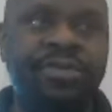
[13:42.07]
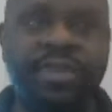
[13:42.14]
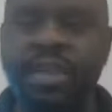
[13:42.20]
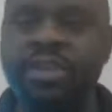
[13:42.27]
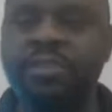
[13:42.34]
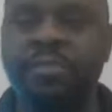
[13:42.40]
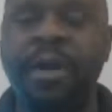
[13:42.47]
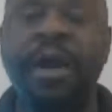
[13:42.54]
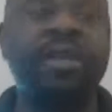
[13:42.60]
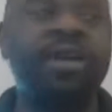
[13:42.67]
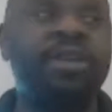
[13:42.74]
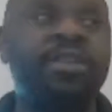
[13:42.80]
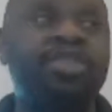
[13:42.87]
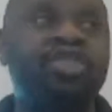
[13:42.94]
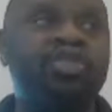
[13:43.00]
He's probably in
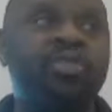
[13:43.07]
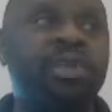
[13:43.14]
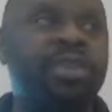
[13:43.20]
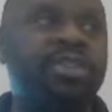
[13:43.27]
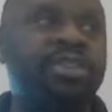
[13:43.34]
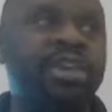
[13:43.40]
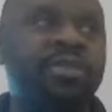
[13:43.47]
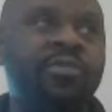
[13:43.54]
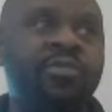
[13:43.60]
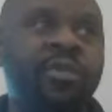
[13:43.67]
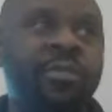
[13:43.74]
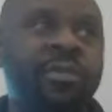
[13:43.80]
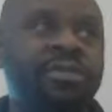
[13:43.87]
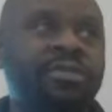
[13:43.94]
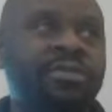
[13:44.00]
his 20s getting
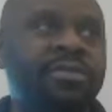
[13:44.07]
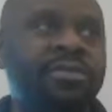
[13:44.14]
whoopings.